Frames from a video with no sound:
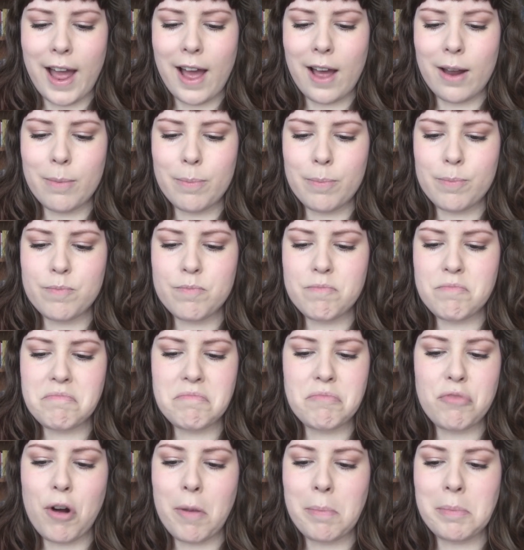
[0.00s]
it out
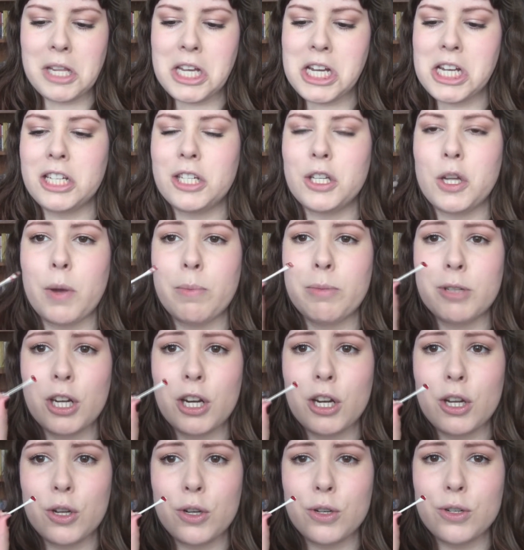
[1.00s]
properly, so I'm just
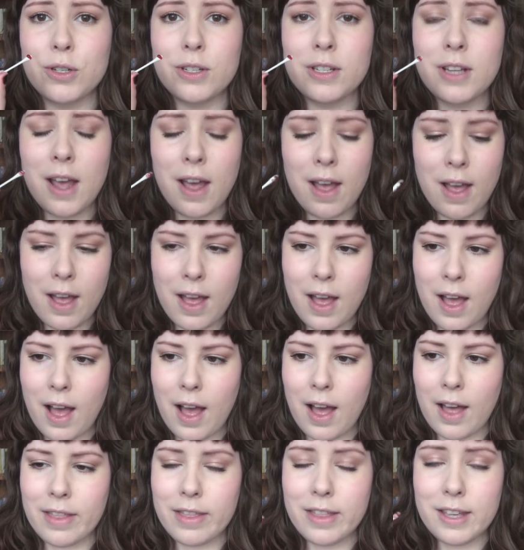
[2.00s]
going to use
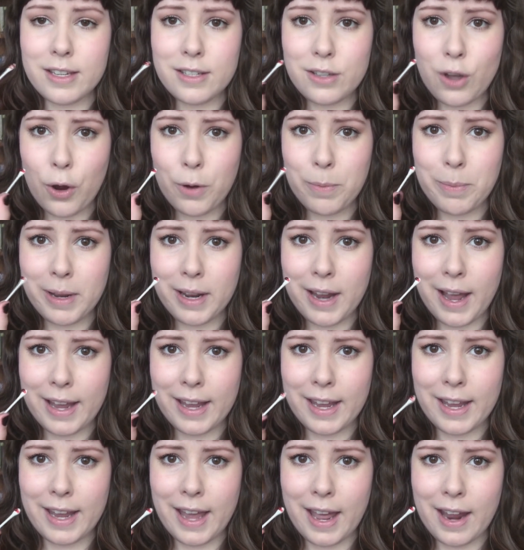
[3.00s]
this, hoping I
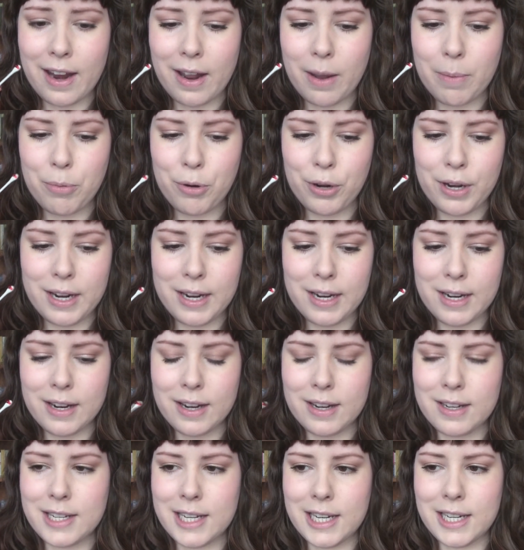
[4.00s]
can get a
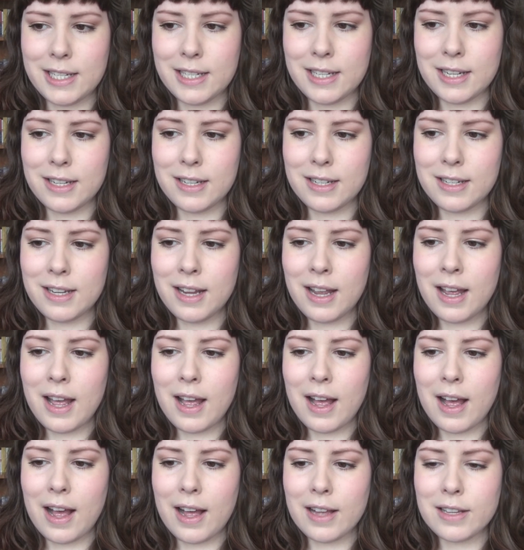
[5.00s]
pretty decent
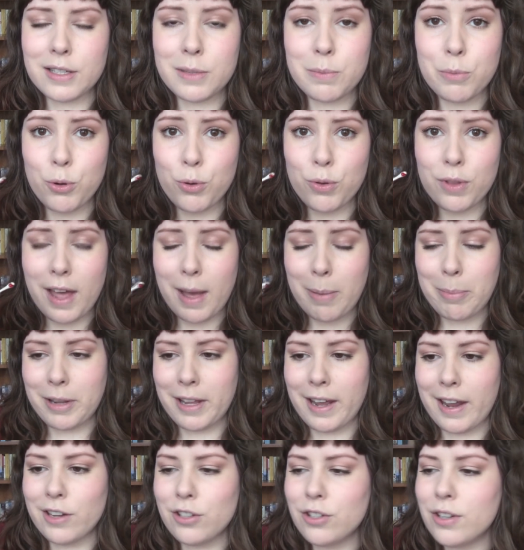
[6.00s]
smooth
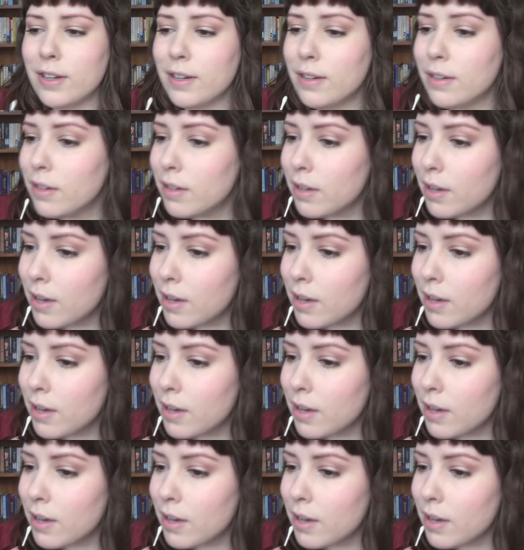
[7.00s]
application.